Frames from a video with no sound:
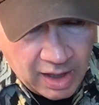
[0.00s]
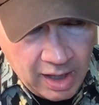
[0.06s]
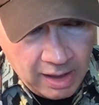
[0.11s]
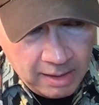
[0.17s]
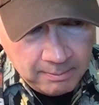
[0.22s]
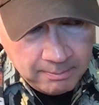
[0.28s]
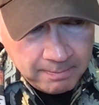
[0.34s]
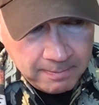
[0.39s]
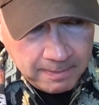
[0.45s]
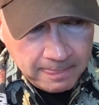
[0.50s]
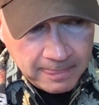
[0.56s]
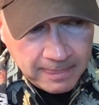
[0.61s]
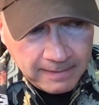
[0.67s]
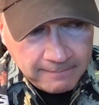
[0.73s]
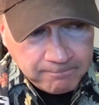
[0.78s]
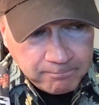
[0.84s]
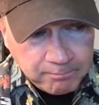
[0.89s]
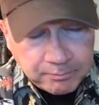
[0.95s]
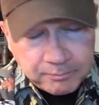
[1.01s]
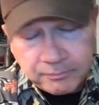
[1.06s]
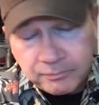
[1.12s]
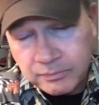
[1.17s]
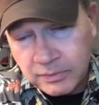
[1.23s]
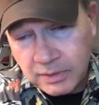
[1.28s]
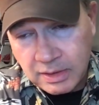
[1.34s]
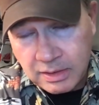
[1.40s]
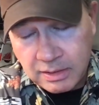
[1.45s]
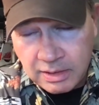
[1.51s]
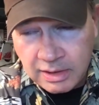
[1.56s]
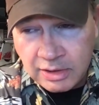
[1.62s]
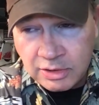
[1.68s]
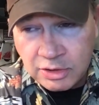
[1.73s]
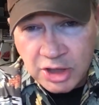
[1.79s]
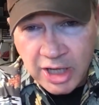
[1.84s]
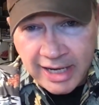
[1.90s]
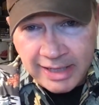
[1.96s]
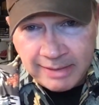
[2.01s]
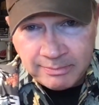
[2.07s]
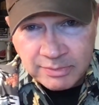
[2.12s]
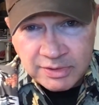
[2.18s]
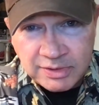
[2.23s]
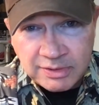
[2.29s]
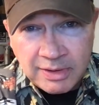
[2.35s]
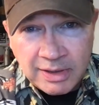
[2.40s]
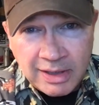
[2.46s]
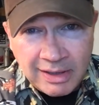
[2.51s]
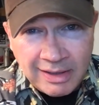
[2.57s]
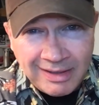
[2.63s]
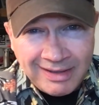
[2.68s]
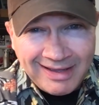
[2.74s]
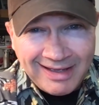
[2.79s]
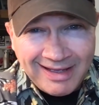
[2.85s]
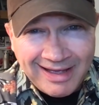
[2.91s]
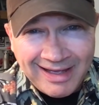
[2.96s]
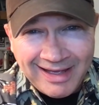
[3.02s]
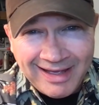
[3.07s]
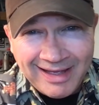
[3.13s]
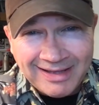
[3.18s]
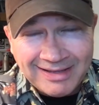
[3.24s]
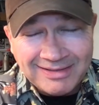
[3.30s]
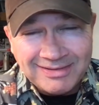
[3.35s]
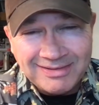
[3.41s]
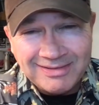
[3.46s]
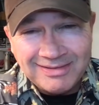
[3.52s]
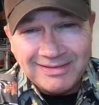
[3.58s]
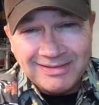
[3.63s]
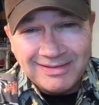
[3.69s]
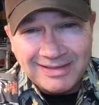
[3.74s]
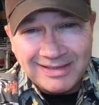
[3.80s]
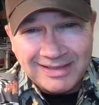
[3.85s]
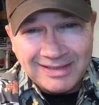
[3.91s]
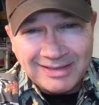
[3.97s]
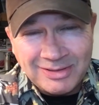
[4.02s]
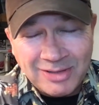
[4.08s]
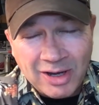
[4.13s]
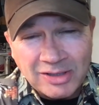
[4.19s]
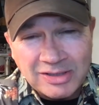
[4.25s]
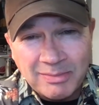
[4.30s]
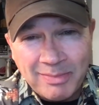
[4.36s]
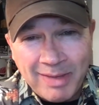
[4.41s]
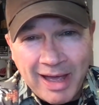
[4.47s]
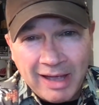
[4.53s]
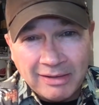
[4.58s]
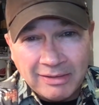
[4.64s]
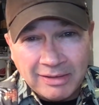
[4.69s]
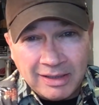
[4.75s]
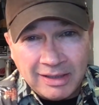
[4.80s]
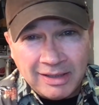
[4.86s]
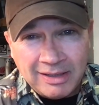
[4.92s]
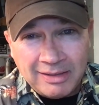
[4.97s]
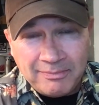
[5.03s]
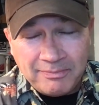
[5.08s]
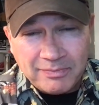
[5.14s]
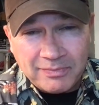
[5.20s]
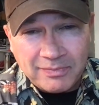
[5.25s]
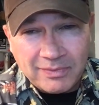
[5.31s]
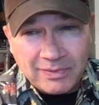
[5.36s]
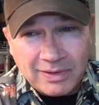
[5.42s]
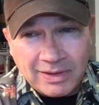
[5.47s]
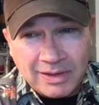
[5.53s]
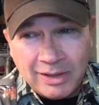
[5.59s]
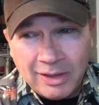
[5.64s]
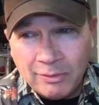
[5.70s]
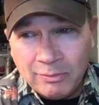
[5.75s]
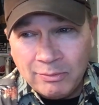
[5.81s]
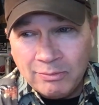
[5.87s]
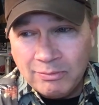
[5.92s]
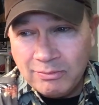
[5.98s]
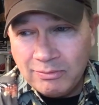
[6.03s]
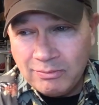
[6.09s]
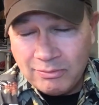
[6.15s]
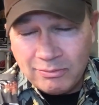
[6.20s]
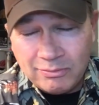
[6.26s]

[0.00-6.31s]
um, in James uh, talks about, you know,